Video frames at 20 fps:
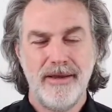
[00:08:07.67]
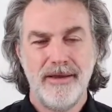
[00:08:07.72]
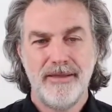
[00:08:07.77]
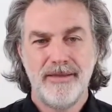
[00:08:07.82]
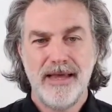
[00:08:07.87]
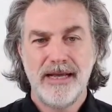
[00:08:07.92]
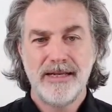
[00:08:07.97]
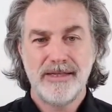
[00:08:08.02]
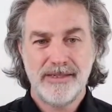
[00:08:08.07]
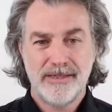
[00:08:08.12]

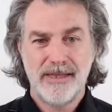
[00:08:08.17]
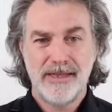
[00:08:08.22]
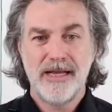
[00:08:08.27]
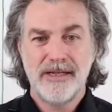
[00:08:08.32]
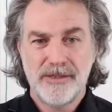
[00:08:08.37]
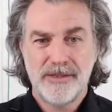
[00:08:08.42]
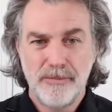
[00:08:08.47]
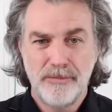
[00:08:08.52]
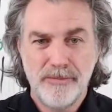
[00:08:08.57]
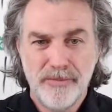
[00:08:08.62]
That's
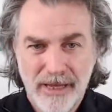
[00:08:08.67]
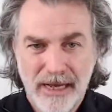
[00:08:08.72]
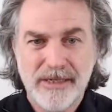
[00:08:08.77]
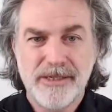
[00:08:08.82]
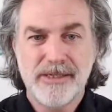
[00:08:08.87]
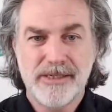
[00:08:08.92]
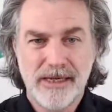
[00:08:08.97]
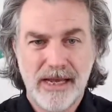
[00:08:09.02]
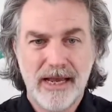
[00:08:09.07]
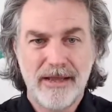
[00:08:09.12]

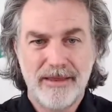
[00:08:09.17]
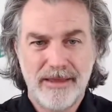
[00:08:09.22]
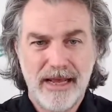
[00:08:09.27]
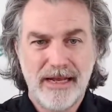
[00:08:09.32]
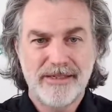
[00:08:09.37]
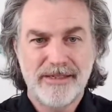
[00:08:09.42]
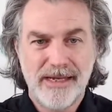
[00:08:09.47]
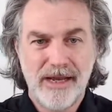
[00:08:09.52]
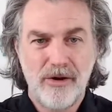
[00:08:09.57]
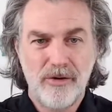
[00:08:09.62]

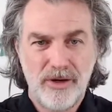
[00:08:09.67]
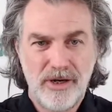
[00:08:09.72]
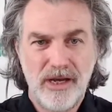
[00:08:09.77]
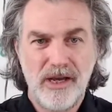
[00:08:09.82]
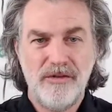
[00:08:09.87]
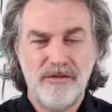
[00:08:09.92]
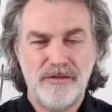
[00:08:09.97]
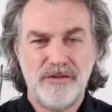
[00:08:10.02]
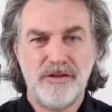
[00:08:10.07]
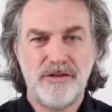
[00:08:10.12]
our
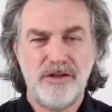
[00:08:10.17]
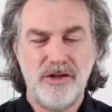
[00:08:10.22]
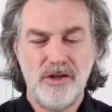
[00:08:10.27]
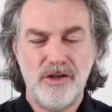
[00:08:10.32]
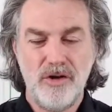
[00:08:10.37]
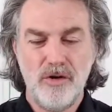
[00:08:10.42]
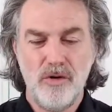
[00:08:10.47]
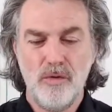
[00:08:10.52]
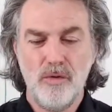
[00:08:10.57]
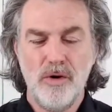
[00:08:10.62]
gift to
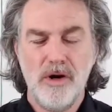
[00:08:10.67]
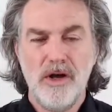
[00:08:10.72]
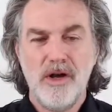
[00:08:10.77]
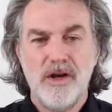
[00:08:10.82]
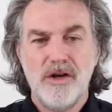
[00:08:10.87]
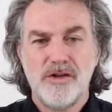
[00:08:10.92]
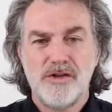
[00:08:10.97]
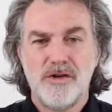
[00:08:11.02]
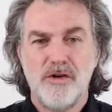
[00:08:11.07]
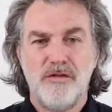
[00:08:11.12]
you.
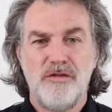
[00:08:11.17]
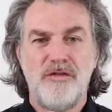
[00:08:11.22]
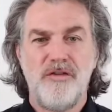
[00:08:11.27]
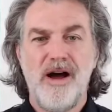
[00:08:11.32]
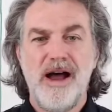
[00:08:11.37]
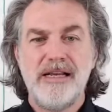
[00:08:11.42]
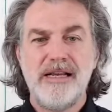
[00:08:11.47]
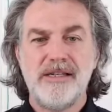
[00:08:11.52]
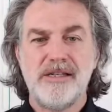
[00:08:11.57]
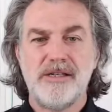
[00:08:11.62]
So
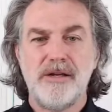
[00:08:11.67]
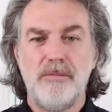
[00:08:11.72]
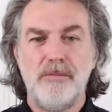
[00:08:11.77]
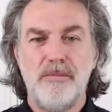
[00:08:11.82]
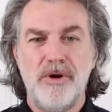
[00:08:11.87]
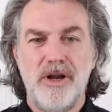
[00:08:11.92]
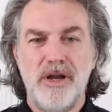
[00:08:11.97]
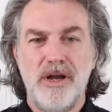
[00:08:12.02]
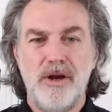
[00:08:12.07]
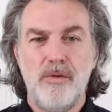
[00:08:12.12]
find
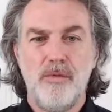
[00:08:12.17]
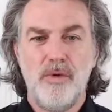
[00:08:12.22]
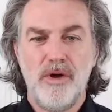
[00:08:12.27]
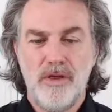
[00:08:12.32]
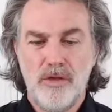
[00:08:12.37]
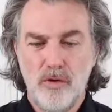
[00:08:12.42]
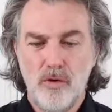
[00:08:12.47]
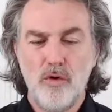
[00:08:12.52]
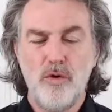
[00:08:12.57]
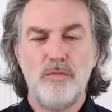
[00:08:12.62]
somebody
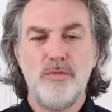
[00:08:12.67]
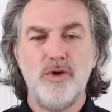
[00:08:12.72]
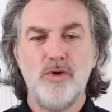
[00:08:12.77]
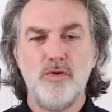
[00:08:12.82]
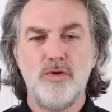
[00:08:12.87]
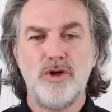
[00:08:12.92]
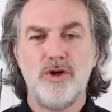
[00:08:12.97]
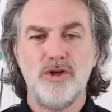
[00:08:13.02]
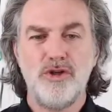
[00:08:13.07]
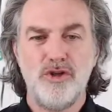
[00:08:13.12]
with whom you
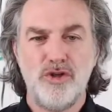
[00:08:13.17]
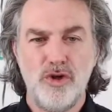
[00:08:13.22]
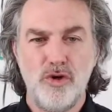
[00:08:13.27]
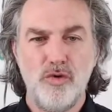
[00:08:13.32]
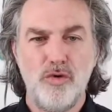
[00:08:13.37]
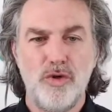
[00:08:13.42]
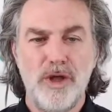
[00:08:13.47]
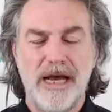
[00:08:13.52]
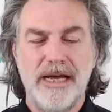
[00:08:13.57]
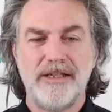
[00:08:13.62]
can
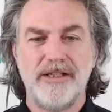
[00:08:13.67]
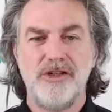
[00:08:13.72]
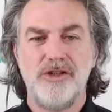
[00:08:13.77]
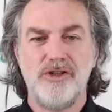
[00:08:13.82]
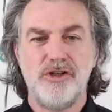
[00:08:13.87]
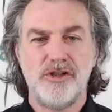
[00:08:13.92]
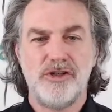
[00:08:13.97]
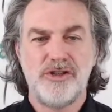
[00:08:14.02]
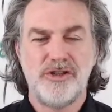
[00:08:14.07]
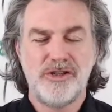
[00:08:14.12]
do that, and
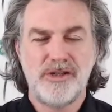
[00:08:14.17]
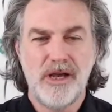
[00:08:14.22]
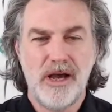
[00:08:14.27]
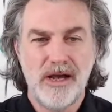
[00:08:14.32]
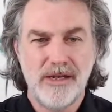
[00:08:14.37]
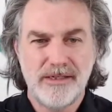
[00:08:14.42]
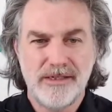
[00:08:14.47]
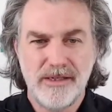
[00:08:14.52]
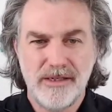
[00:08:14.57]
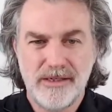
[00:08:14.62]
just
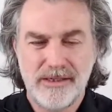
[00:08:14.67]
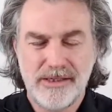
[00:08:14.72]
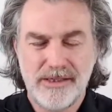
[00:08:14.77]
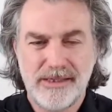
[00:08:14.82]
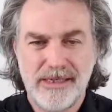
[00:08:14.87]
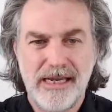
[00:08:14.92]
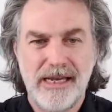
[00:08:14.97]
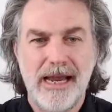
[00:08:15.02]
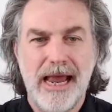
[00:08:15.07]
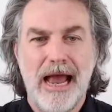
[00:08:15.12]
start to
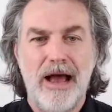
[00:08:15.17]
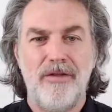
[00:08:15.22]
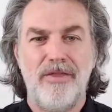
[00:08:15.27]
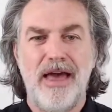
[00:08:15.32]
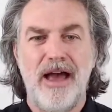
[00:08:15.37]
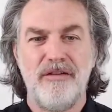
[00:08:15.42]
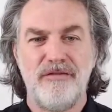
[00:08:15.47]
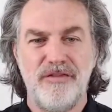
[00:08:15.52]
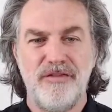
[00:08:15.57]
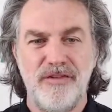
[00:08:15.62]
see how
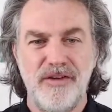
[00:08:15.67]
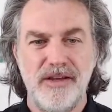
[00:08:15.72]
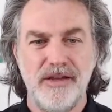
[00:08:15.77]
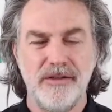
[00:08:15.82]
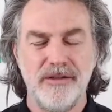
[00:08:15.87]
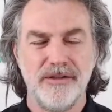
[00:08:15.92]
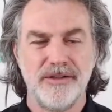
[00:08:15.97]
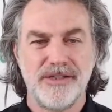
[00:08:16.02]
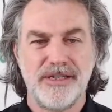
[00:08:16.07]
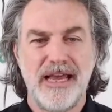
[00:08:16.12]
that
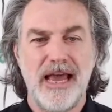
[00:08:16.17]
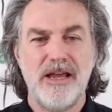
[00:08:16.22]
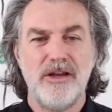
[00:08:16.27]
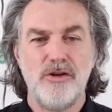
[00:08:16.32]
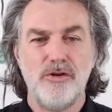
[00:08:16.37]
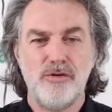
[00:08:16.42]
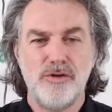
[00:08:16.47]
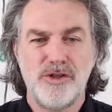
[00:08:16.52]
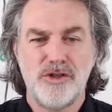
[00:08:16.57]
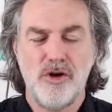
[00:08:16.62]
feels. Get
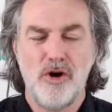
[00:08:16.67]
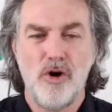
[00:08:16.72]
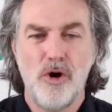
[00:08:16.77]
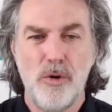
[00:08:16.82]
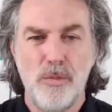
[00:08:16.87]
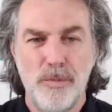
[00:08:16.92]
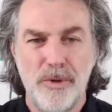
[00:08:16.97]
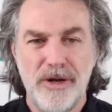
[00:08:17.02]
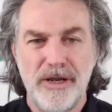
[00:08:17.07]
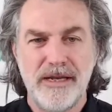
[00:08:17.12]
used to
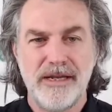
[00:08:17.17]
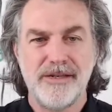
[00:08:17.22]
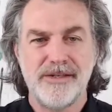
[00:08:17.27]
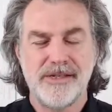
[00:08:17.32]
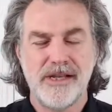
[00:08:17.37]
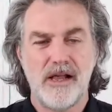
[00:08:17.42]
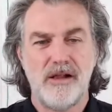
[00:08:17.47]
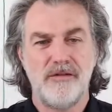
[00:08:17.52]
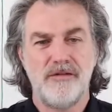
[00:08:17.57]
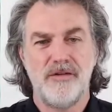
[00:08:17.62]
opening
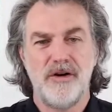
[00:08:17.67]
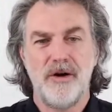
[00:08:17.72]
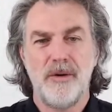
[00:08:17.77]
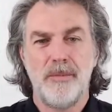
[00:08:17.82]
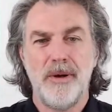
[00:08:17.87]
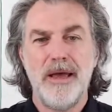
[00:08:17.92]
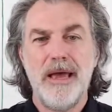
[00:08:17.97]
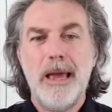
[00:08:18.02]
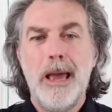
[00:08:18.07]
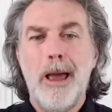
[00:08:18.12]
yourself
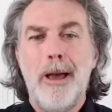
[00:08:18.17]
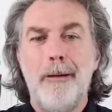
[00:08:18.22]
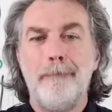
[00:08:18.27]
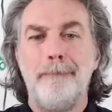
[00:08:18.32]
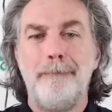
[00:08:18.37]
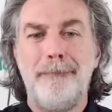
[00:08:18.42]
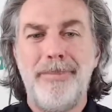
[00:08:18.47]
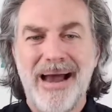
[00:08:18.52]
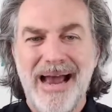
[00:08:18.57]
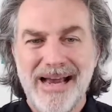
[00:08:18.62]
up and
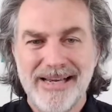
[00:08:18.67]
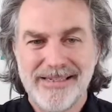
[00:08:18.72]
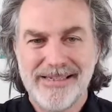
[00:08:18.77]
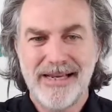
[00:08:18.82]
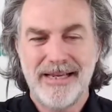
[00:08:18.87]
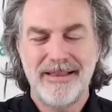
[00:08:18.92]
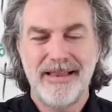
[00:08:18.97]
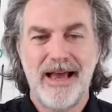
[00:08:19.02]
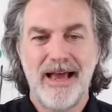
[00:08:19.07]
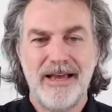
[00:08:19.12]

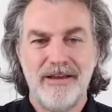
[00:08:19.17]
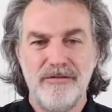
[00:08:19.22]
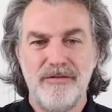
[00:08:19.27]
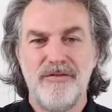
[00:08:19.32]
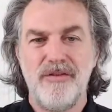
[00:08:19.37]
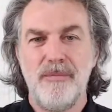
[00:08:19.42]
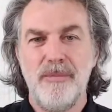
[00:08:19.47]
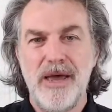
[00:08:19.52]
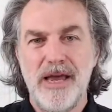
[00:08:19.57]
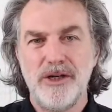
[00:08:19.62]
passing that
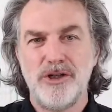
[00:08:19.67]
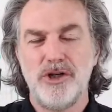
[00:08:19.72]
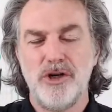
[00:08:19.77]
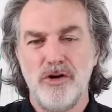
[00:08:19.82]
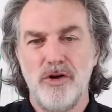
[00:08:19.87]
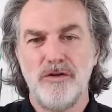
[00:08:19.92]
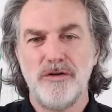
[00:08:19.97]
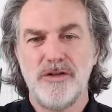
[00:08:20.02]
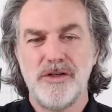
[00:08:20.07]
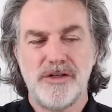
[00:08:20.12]
information
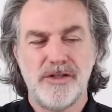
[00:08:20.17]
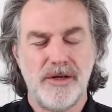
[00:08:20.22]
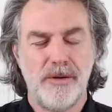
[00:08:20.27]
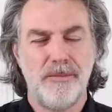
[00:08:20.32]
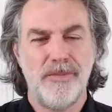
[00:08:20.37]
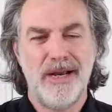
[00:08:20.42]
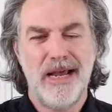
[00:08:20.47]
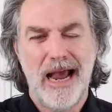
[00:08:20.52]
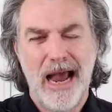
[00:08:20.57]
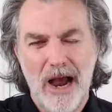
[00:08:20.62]
onto
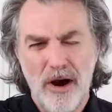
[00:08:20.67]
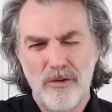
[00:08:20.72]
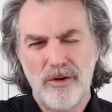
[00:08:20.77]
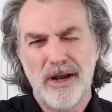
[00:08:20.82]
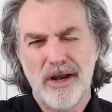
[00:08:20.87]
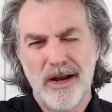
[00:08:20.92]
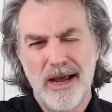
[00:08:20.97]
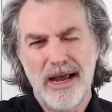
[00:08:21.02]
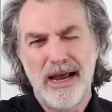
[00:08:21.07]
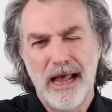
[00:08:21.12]
somebody. How
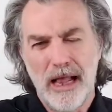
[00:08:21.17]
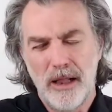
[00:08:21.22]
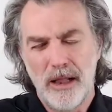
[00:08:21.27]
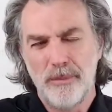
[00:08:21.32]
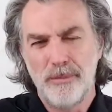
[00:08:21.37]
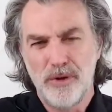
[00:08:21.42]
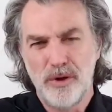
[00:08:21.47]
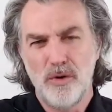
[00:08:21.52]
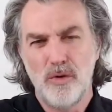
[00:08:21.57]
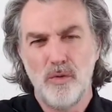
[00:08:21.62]
can I
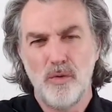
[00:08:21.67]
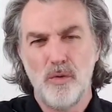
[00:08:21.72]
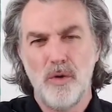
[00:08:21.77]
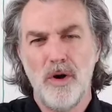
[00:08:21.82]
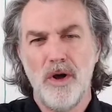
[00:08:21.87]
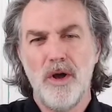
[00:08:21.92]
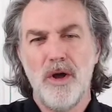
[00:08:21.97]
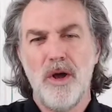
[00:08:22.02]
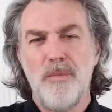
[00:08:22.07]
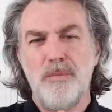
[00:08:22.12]
help you
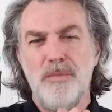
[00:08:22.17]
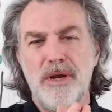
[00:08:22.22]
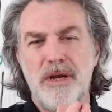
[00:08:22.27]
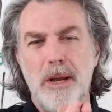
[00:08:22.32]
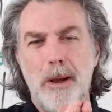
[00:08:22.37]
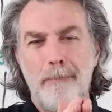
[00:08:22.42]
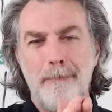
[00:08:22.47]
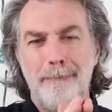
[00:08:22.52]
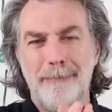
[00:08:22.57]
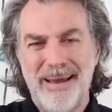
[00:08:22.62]

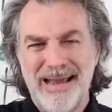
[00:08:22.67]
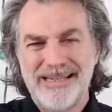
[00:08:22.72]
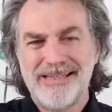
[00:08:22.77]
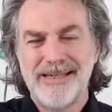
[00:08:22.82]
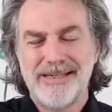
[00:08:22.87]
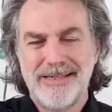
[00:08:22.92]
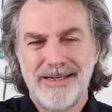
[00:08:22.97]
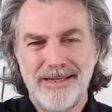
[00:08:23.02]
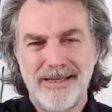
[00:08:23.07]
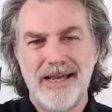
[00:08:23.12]
become better
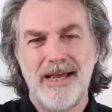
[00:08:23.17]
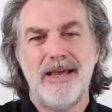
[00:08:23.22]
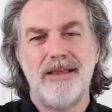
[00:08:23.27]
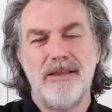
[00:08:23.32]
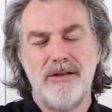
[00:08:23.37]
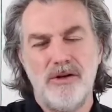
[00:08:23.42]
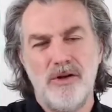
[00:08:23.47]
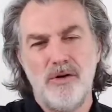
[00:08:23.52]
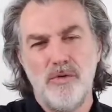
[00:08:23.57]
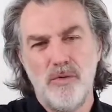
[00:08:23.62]
today
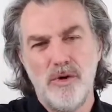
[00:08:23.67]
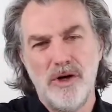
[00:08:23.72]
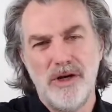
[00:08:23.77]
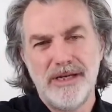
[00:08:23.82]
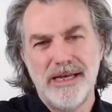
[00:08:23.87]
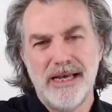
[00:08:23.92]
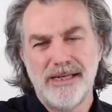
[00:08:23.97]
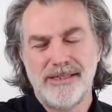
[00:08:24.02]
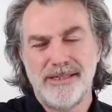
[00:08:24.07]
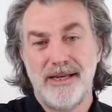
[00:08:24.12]
than you were
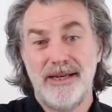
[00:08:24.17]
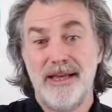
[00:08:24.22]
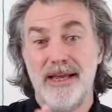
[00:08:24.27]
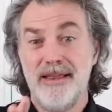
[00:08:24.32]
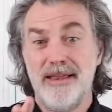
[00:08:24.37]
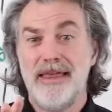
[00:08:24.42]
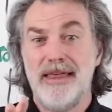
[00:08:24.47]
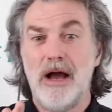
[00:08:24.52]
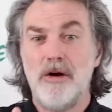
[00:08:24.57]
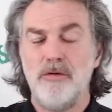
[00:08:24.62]
yesterday?
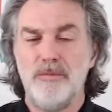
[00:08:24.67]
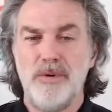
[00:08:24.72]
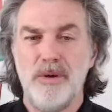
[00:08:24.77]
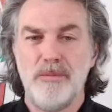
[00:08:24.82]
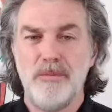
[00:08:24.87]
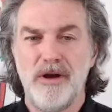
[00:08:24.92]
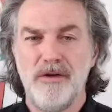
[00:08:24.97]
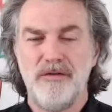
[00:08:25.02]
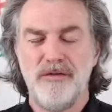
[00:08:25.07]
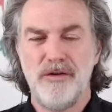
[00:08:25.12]
That would be
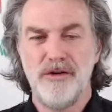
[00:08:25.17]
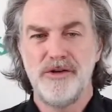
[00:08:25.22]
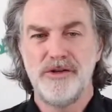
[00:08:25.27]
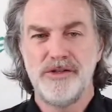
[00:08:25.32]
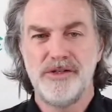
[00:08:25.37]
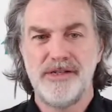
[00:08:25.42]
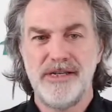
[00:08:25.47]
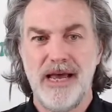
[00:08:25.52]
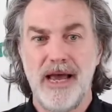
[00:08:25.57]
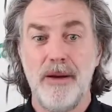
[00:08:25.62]
my
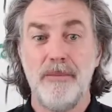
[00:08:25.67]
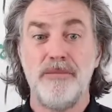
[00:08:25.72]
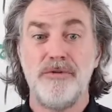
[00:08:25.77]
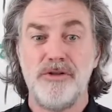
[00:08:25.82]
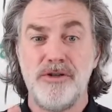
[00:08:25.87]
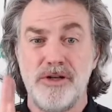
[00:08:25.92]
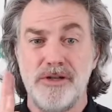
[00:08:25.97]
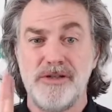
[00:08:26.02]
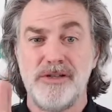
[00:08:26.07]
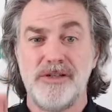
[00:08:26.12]
first step.
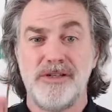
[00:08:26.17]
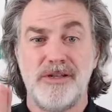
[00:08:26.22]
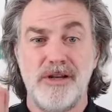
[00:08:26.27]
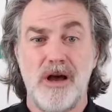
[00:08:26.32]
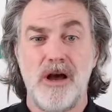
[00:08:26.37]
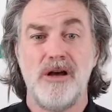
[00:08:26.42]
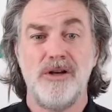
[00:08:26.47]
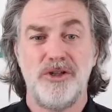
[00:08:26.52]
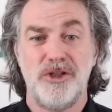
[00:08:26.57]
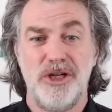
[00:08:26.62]
Just
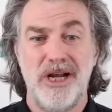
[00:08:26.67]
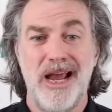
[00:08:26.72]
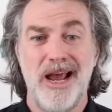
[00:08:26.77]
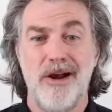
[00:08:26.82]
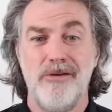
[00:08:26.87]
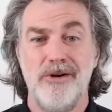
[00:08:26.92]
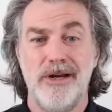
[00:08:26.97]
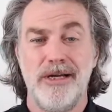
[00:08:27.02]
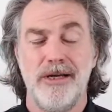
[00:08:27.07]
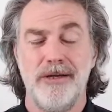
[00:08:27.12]
start
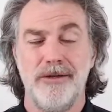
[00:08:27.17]
sharing.